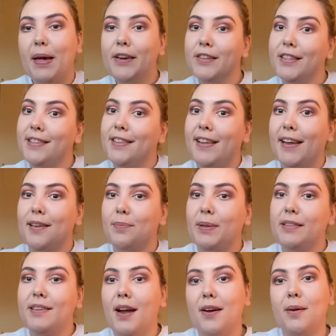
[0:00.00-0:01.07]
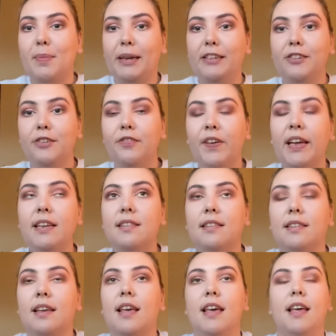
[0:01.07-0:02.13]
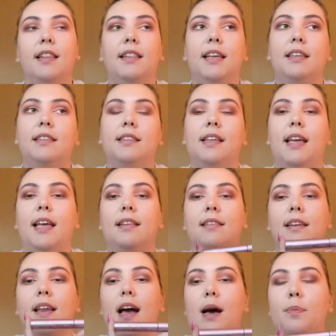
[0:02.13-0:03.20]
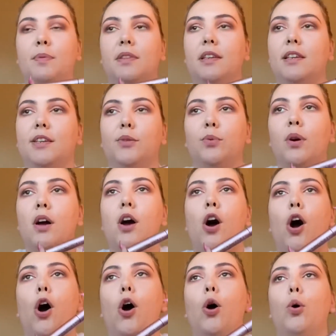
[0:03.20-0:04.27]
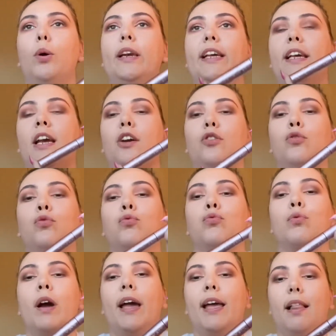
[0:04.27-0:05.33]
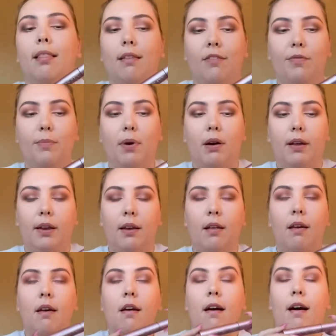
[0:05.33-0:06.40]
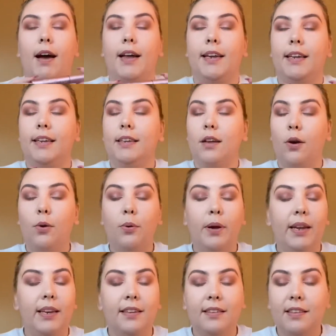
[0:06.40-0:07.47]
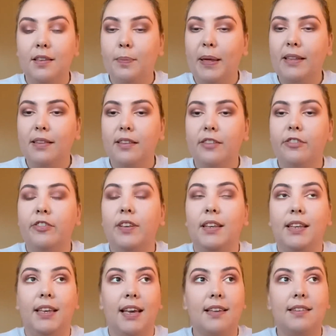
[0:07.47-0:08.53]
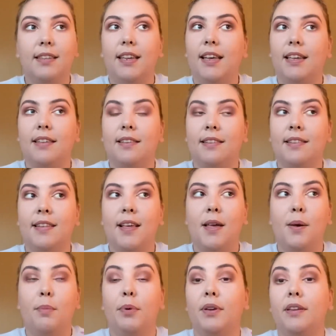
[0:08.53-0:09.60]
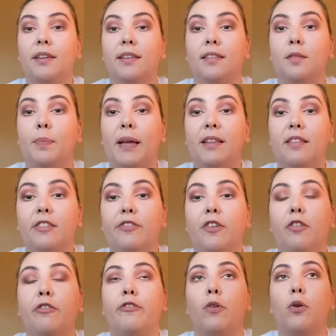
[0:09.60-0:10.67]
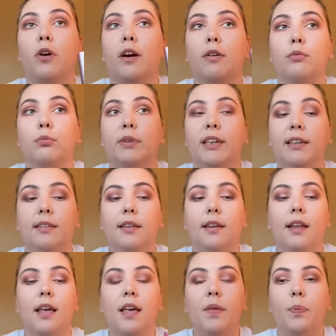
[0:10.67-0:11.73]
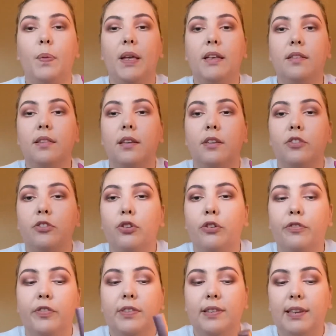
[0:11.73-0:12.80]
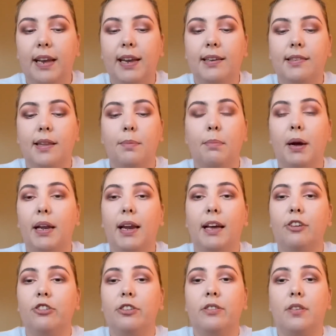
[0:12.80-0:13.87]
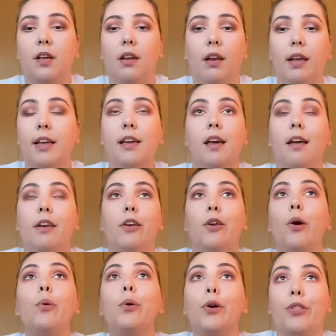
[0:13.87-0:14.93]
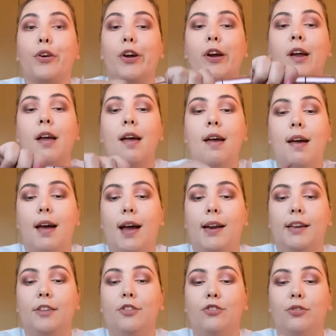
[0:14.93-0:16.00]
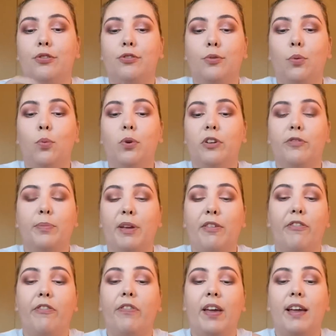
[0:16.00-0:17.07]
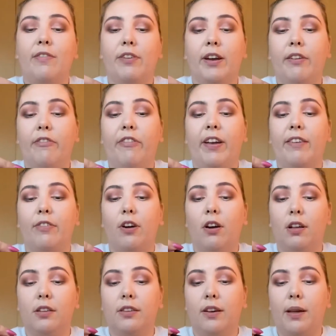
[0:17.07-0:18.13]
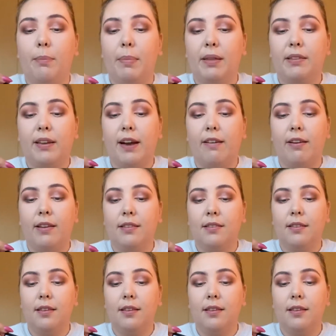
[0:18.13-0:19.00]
Than Sex mascara by Too Faced. This is an absolute holy grail of mine. I know it is expensive, yes it is, but it is expensive for a reason. This stuff stays in my lashes like no other, and it's just one of my favorite all-time mascaras.